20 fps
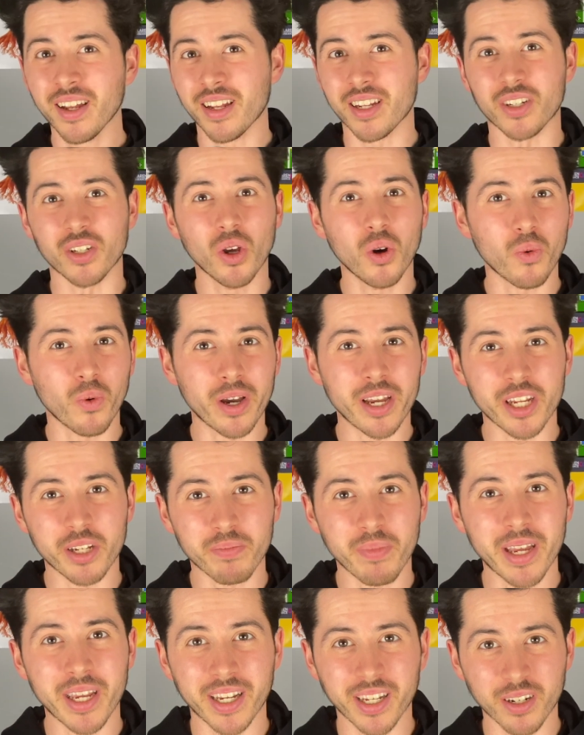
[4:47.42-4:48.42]
There's no way he's
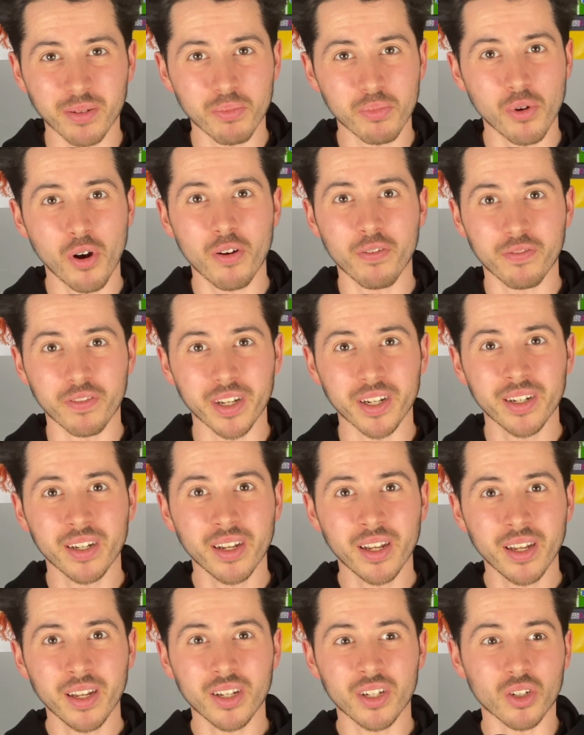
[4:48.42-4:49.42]
making a profit.
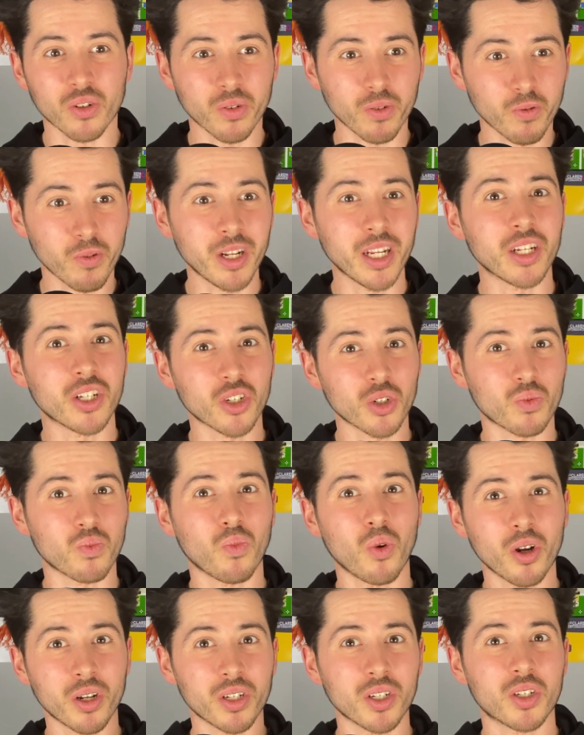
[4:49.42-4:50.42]
So he really just
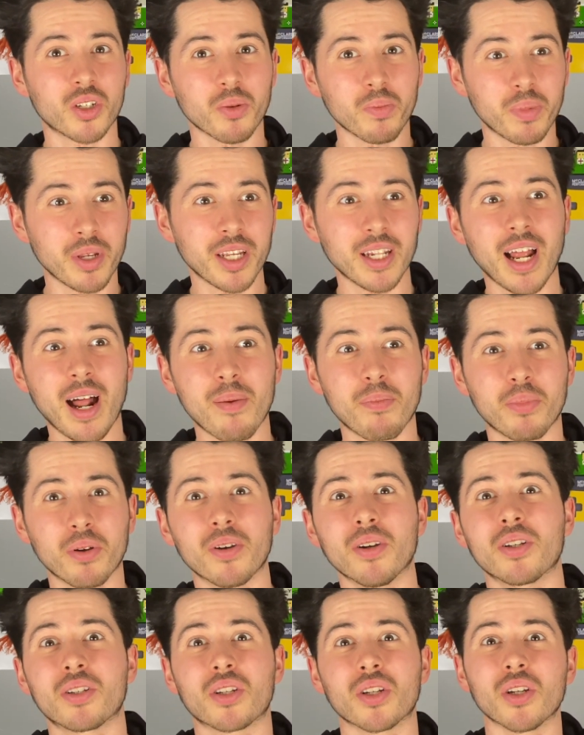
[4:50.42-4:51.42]
wants to be that
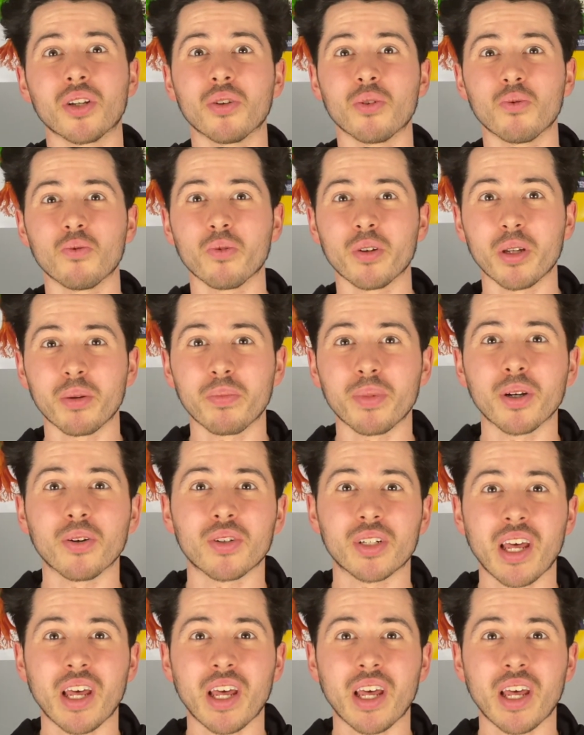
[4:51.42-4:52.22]
person who rebuilds